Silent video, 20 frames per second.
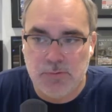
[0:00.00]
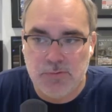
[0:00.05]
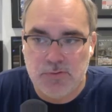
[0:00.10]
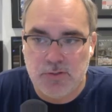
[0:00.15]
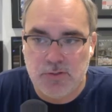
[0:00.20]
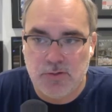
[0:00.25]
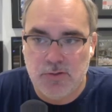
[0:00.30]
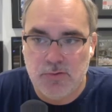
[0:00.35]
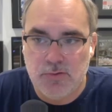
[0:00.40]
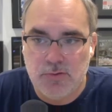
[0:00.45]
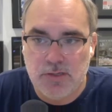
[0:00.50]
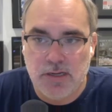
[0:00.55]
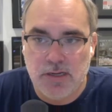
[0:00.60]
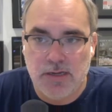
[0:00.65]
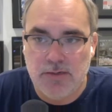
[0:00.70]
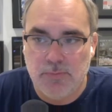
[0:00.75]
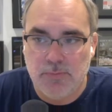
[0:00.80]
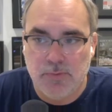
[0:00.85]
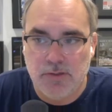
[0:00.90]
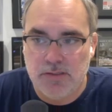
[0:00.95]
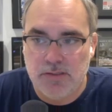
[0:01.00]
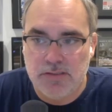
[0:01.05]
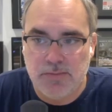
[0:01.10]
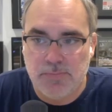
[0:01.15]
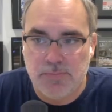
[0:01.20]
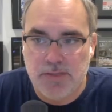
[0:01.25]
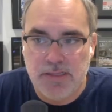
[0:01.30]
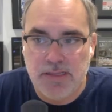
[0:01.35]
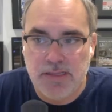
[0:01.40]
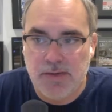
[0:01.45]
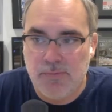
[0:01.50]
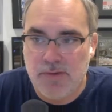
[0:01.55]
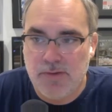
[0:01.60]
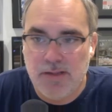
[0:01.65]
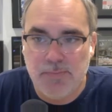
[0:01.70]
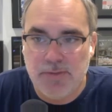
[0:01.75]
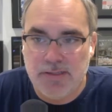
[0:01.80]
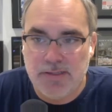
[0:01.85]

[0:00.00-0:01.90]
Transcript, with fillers: booster, you'd kind of want it to be that way.